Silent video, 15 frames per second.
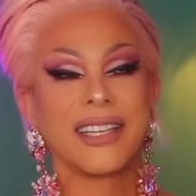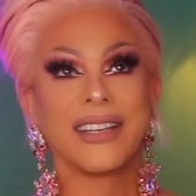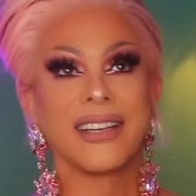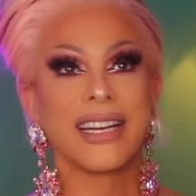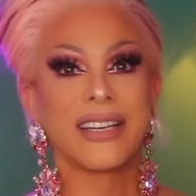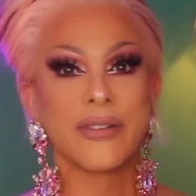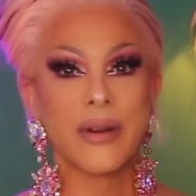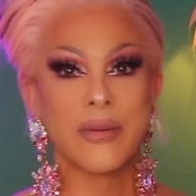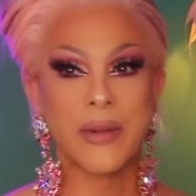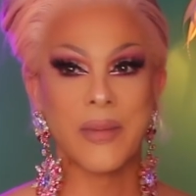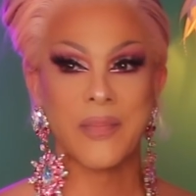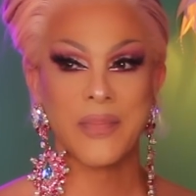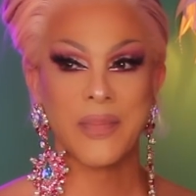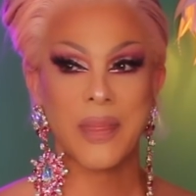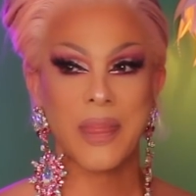Girl, I don't know what I'm
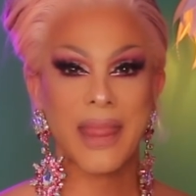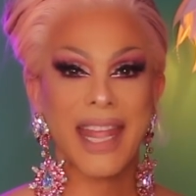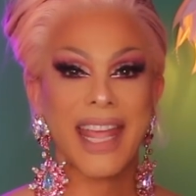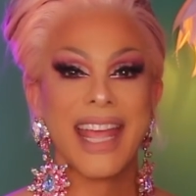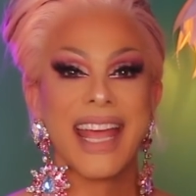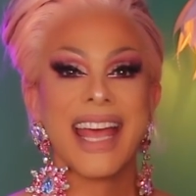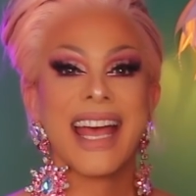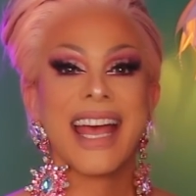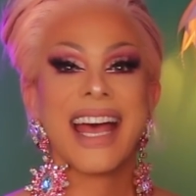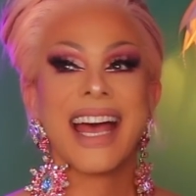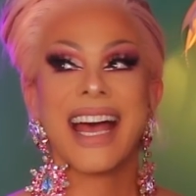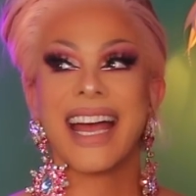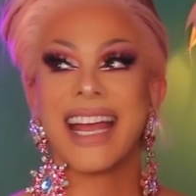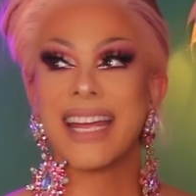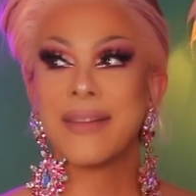doing.
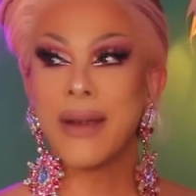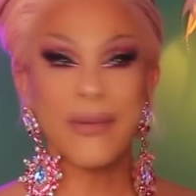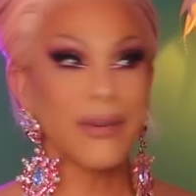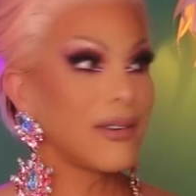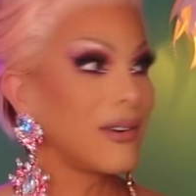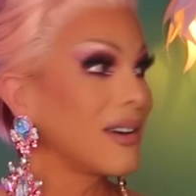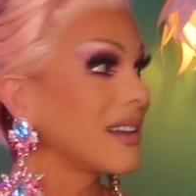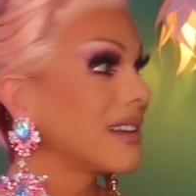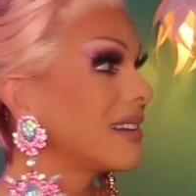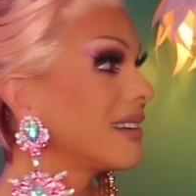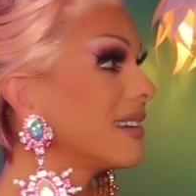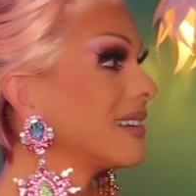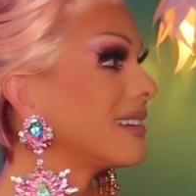Am I recording?